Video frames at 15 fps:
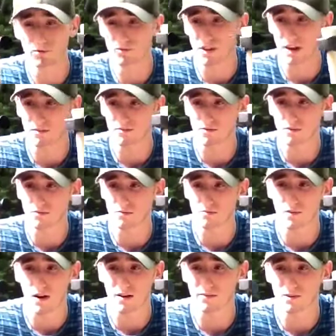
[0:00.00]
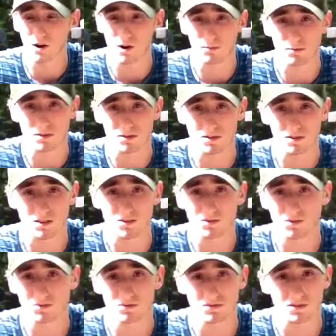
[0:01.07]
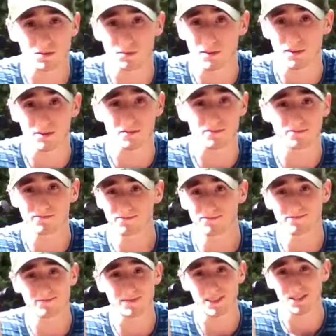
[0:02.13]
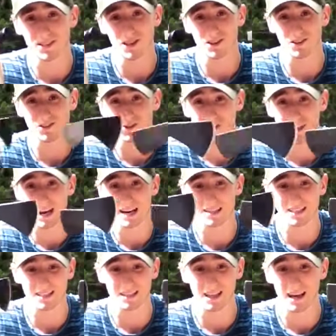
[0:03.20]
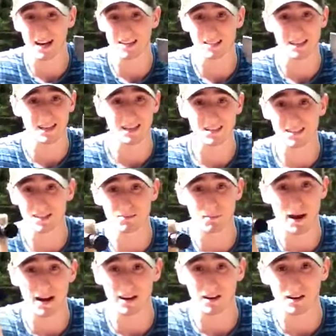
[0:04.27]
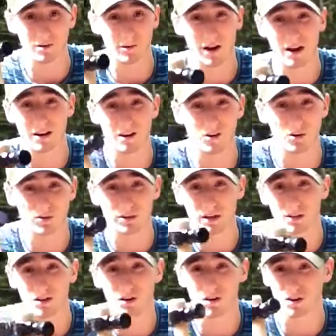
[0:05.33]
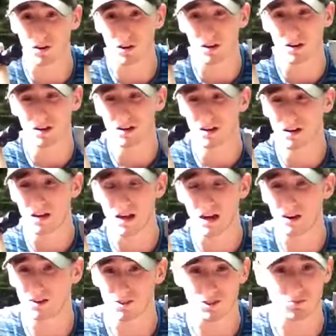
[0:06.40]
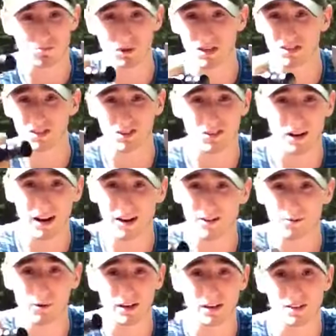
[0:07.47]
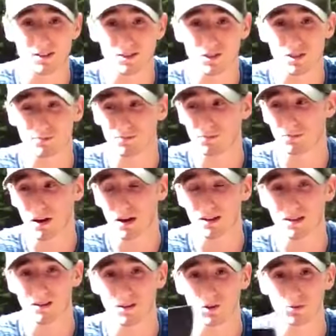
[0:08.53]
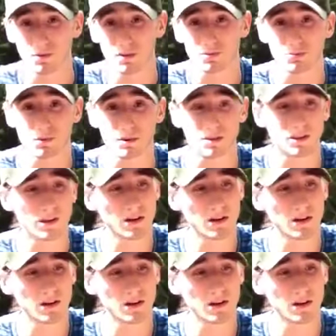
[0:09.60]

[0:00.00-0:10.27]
1055 carbon steel. I mean, these suckers will last and last. I could smack at granite all day long, and I'll just bust the granite away and chip the paint a little bit, but